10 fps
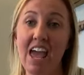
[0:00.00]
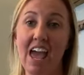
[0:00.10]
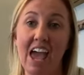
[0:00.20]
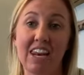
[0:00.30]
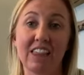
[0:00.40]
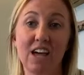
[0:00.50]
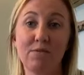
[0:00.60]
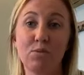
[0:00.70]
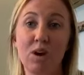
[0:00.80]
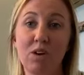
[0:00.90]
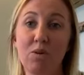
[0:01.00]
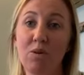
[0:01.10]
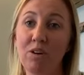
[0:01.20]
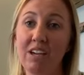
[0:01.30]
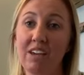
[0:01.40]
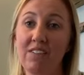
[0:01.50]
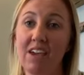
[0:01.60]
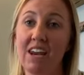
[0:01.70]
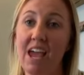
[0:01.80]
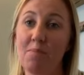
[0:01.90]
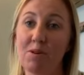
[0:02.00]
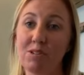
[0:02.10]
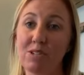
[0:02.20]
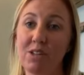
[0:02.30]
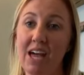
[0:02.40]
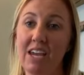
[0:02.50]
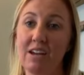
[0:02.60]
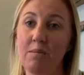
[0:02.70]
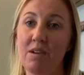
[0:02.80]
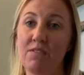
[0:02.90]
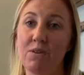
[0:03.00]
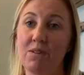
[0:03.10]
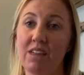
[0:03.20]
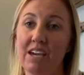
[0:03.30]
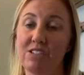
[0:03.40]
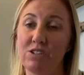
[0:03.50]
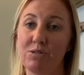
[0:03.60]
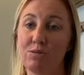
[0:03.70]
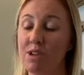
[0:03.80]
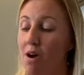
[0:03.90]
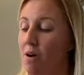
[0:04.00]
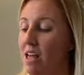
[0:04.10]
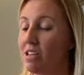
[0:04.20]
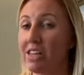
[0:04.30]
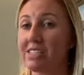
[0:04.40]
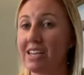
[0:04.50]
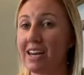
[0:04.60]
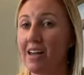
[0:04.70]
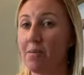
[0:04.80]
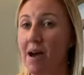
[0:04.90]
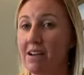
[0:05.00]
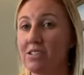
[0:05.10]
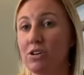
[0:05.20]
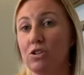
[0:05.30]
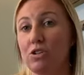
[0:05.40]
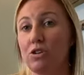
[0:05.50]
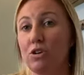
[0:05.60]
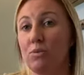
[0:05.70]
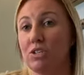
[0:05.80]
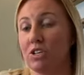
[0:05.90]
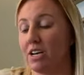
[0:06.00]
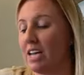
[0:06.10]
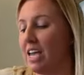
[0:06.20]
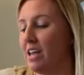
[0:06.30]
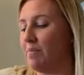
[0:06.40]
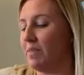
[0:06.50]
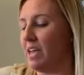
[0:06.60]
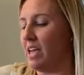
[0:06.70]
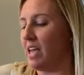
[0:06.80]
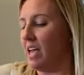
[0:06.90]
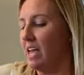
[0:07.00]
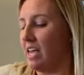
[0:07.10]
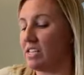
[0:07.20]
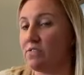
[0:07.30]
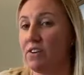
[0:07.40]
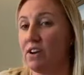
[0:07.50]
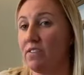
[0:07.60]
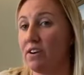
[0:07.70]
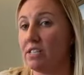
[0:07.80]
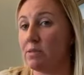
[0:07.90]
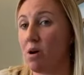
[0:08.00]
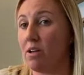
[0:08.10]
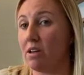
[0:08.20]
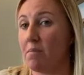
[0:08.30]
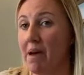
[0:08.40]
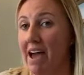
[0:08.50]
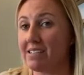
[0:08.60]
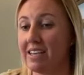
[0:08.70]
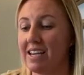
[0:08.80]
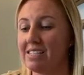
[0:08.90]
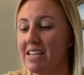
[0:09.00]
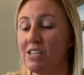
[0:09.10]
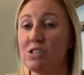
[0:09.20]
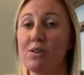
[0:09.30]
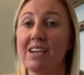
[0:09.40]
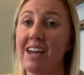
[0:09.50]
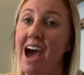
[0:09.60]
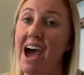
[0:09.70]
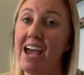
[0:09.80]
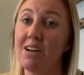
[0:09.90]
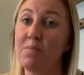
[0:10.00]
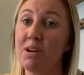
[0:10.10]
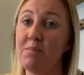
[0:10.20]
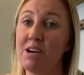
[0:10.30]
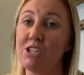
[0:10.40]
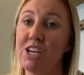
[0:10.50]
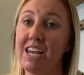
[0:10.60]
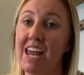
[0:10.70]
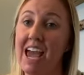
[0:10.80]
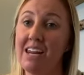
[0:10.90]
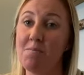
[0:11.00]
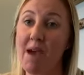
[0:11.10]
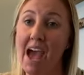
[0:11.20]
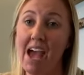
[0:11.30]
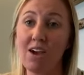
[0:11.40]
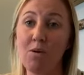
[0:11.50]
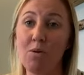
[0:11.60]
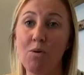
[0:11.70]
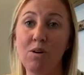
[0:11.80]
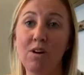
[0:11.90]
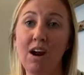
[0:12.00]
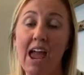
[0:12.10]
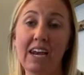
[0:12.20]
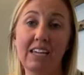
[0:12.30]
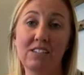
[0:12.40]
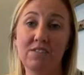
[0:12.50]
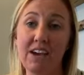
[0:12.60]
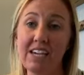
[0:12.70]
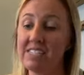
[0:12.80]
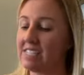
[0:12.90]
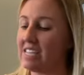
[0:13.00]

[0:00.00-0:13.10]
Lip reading: any loved one or even a personal item if you would like to do so. Let's take it out of the box here and show you what you're going to get. It's very, very small and compact, like I say, so it can hide pretty much in any bag or any device.